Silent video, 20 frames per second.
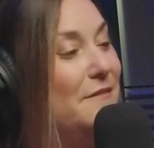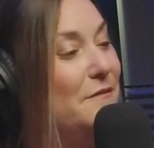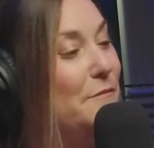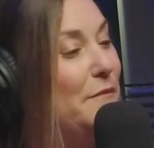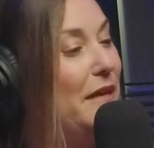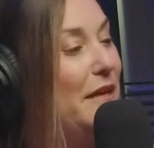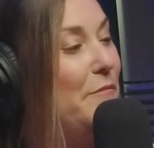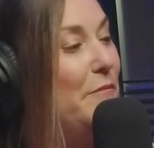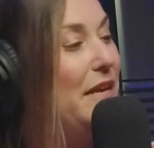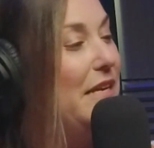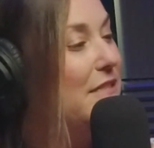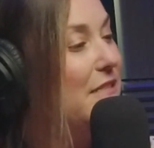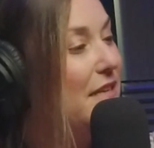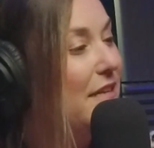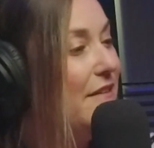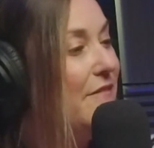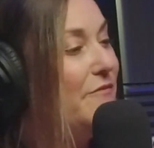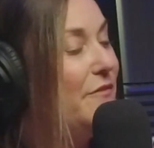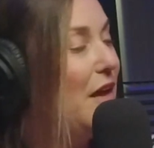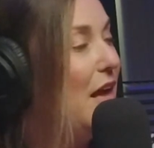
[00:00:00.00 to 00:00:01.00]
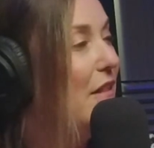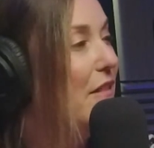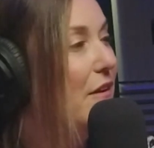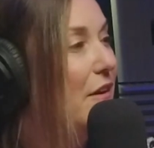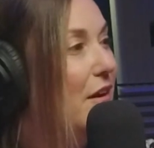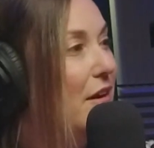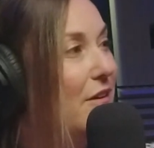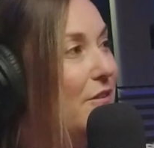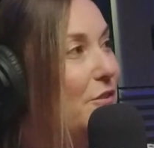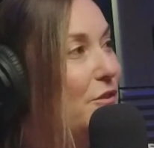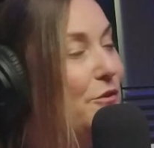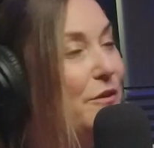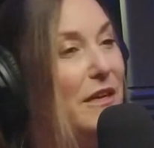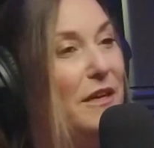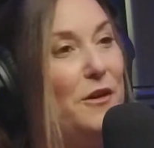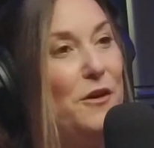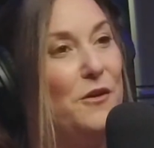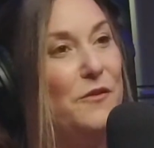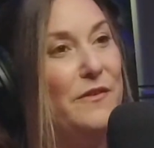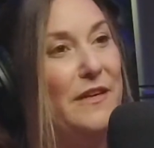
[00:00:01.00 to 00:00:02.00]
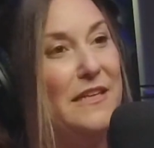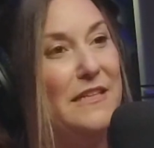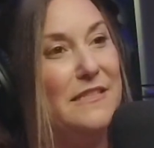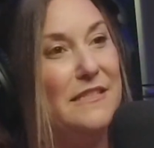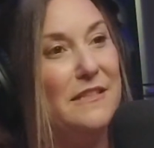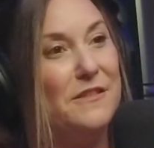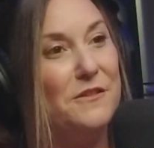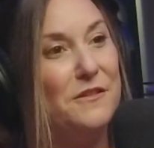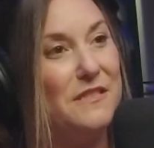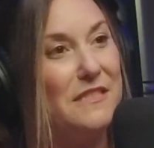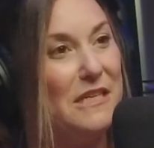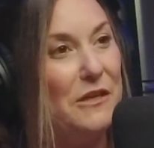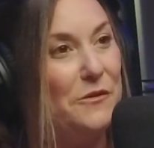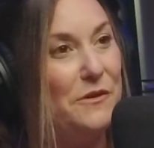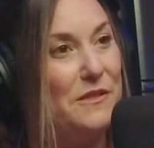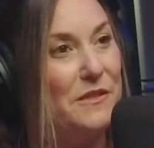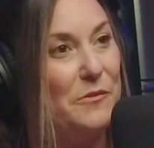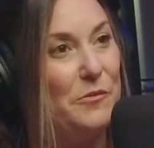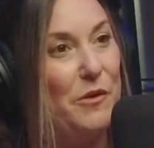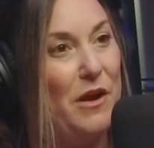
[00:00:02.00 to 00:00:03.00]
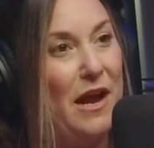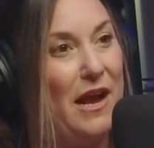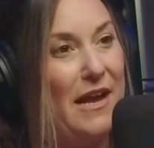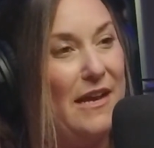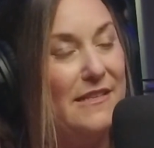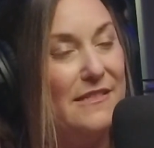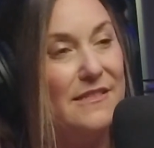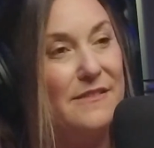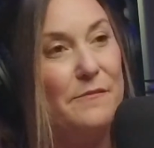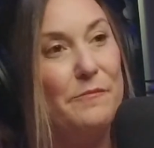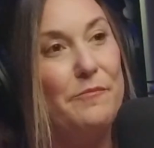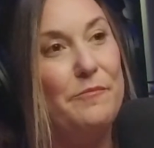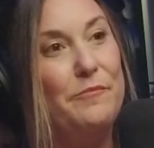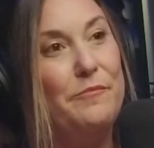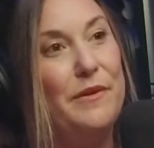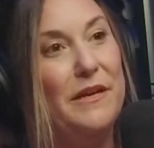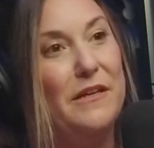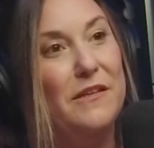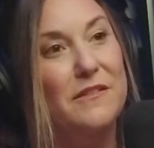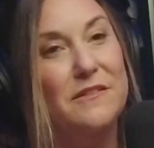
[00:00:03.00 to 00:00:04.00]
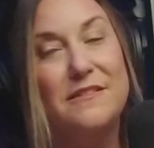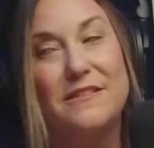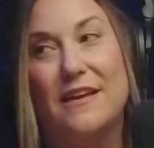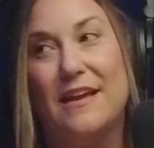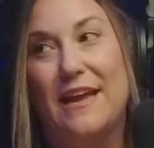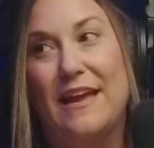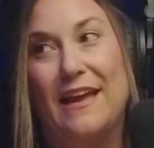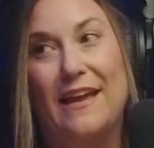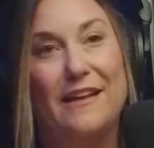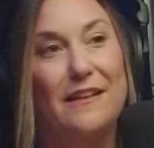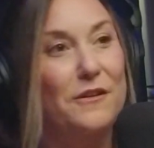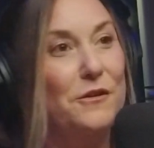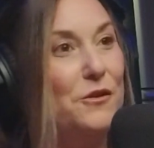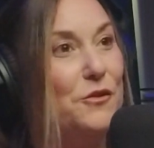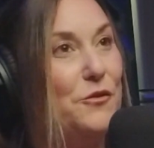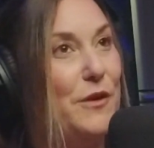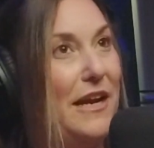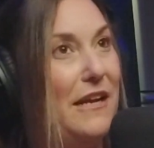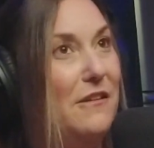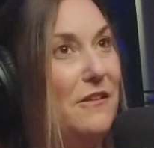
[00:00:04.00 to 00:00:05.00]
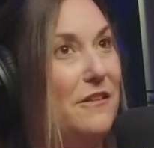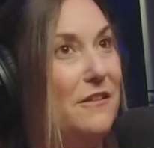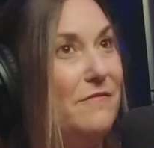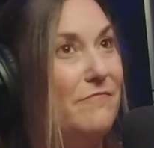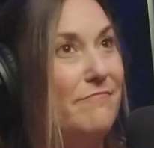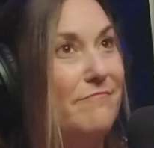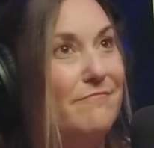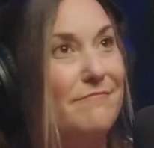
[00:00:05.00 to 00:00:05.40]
my amazing father, during COVID, as a little secret surprise, built a little trailer